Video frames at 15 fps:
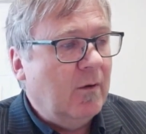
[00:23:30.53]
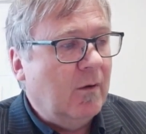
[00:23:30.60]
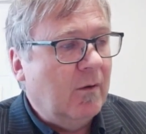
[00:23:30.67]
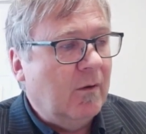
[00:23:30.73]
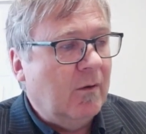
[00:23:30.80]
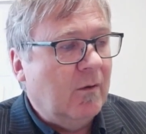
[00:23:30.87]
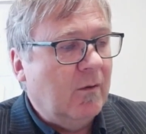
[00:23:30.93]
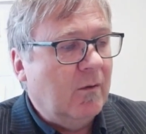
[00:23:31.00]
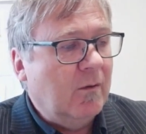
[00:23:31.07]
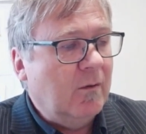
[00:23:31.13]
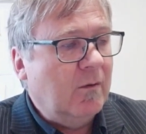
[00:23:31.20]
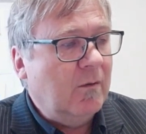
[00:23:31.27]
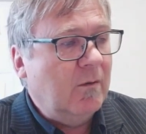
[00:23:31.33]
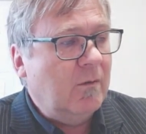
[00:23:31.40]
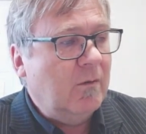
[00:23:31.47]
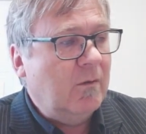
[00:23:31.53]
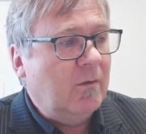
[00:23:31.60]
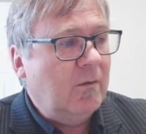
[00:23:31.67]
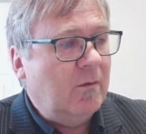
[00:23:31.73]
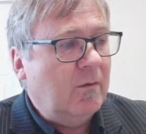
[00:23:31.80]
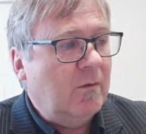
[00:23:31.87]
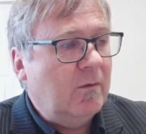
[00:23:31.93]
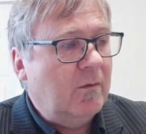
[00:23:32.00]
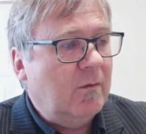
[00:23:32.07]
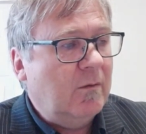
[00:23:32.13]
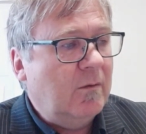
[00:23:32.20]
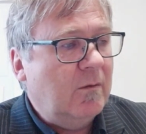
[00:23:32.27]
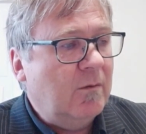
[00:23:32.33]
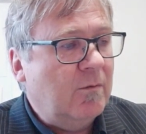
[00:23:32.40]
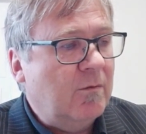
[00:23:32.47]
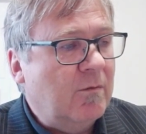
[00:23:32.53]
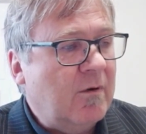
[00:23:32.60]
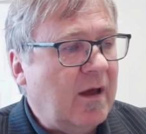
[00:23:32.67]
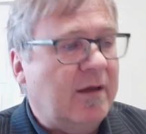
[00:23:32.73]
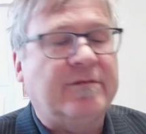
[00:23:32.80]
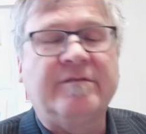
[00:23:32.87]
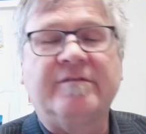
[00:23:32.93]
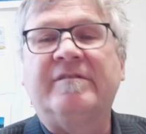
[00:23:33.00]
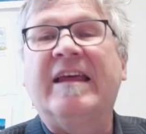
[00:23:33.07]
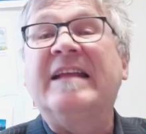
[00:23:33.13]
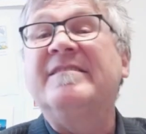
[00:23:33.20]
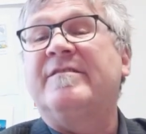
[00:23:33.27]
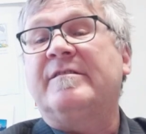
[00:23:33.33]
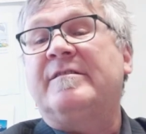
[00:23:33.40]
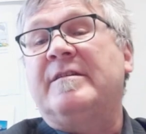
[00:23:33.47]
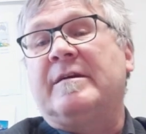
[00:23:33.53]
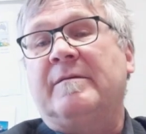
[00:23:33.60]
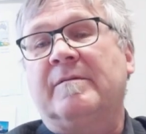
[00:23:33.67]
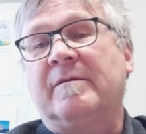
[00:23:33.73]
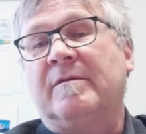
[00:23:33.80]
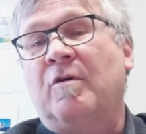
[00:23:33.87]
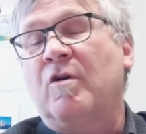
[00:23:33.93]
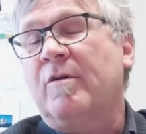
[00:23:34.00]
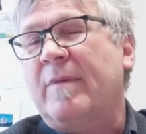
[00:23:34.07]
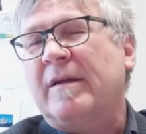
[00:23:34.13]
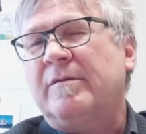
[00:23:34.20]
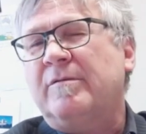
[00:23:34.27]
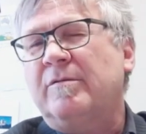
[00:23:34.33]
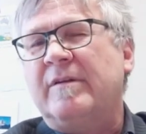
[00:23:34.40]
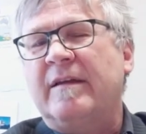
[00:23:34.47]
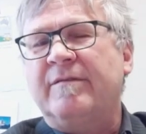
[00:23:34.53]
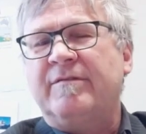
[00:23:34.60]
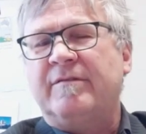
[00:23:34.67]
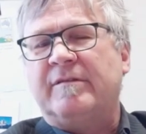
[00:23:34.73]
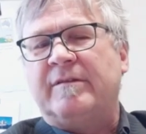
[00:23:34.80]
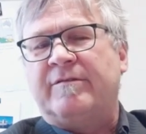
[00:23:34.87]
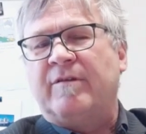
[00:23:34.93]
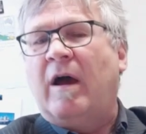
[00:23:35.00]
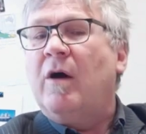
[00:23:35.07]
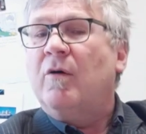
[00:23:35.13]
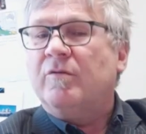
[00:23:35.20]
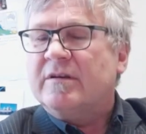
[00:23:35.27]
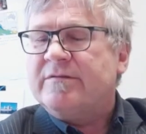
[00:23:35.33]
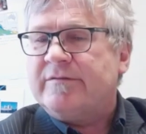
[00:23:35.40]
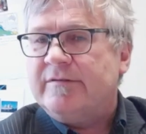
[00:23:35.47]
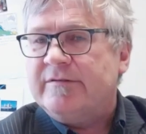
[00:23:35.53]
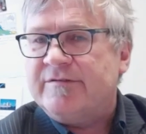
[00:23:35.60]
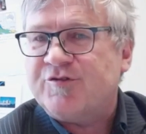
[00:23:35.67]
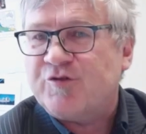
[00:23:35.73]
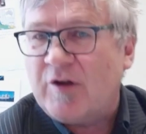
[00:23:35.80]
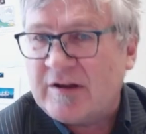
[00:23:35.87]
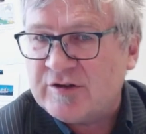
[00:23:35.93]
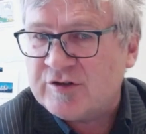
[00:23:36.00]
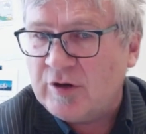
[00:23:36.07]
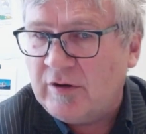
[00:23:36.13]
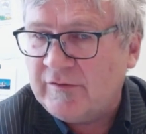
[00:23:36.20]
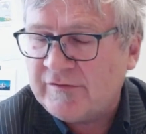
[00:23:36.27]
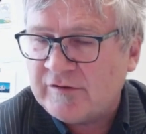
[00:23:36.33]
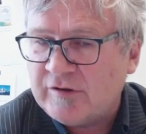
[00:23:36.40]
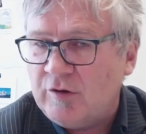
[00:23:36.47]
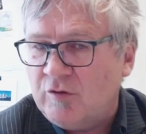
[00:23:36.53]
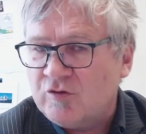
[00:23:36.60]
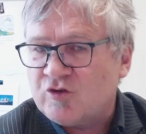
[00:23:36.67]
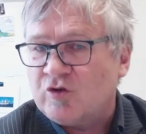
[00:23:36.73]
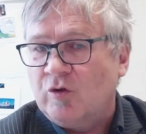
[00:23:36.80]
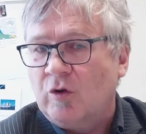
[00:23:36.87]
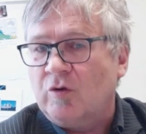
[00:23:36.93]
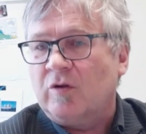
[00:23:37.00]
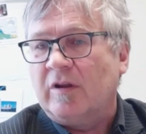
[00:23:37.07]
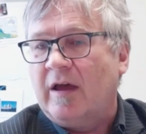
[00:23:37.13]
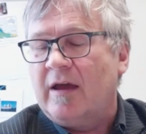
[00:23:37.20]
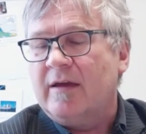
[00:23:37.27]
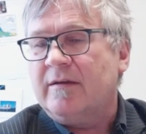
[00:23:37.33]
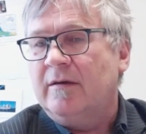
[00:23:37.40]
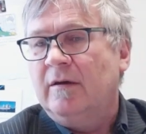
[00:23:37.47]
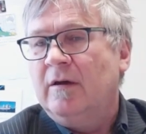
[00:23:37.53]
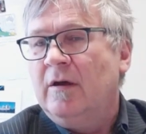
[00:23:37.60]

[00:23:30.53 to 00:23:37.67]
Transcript: All right, density. Going back to density. So how does the structure of the ocean look like?